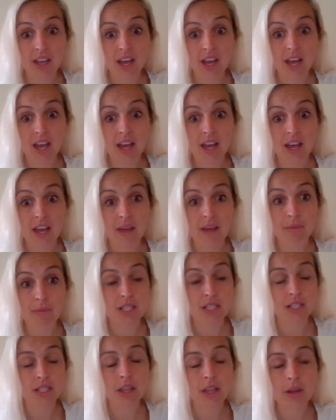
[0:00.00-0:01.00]
And
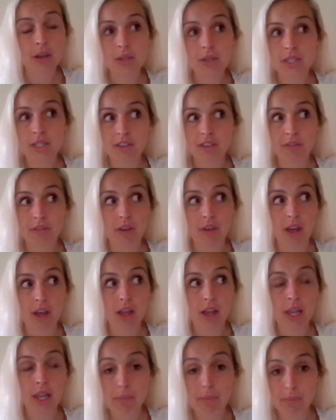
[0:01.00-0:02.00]
there's loads of
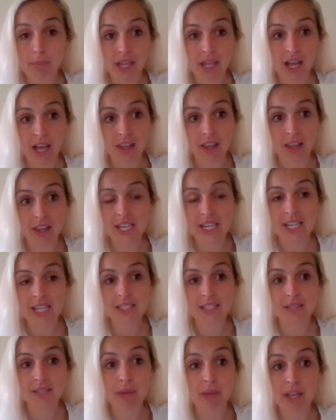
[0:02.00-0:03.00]
Olympic
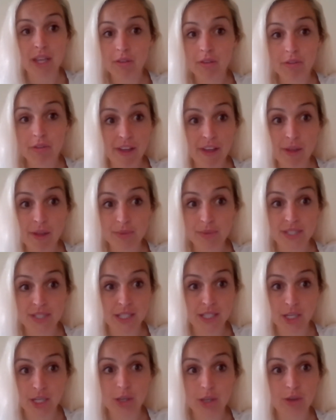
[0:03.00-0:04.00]
athletes. Michael Phelps is
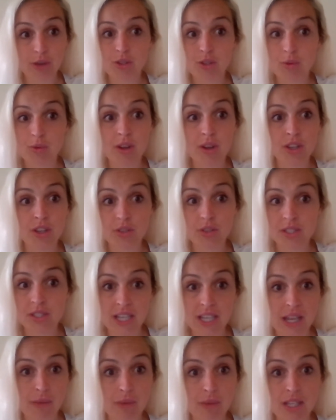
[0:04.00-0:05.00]
a huge one. You'll
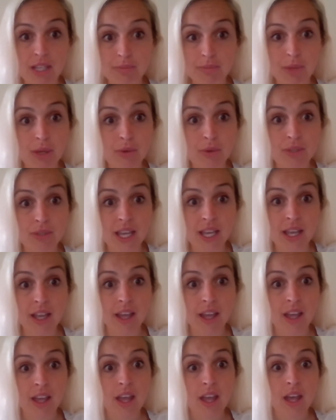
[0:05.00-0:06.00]
see him with his music.
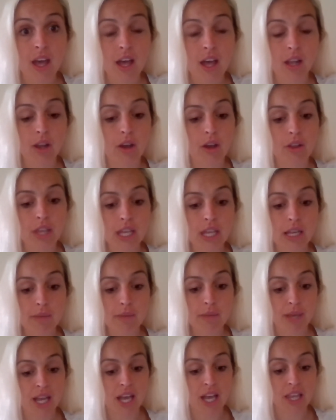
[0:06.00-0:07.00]
A lot of the
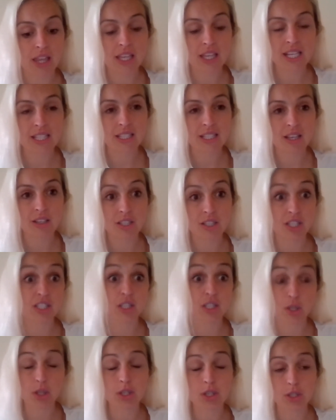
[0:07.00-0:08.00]
Olympic athletes,
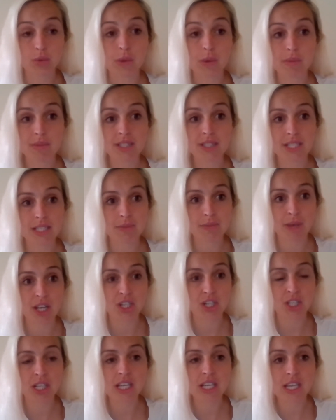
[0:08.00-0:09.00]
the swimmers
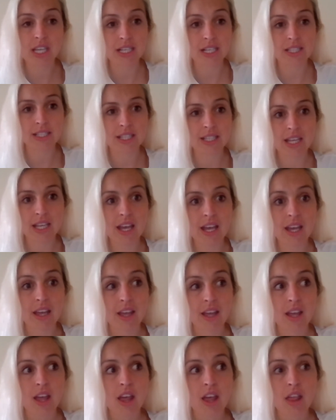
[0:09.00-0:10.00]
especially, you can see it,
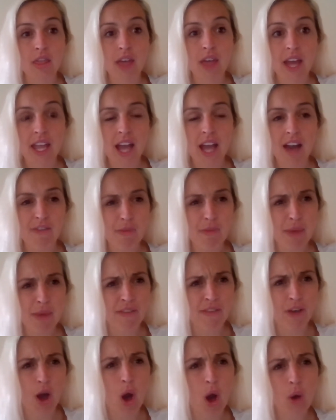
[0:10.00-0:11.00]
they have a bit
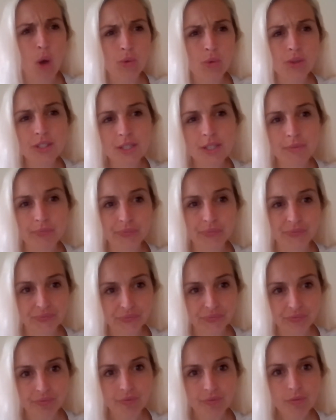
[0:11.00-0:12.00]
of a hold.
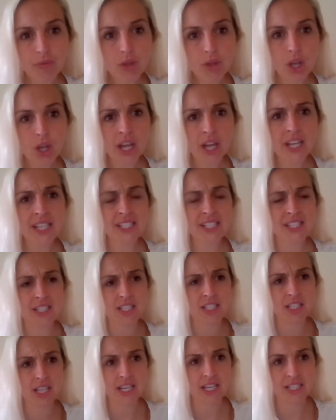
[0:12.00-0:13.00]
And it's
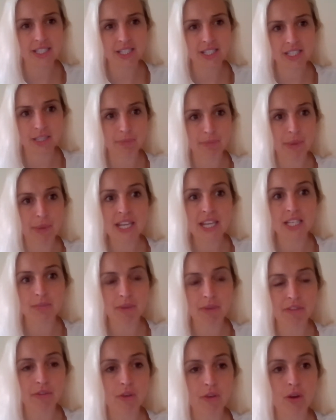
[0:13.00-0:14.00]
the space
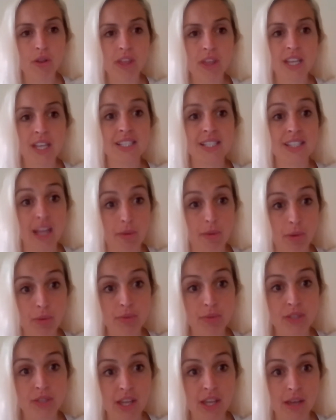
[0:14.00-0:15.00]
before they step up
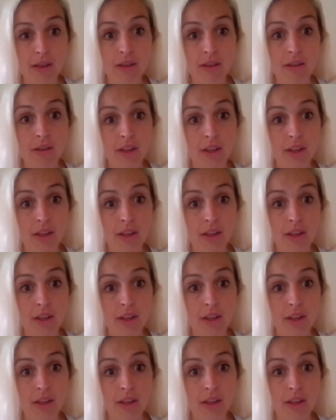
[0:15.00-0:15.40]
to their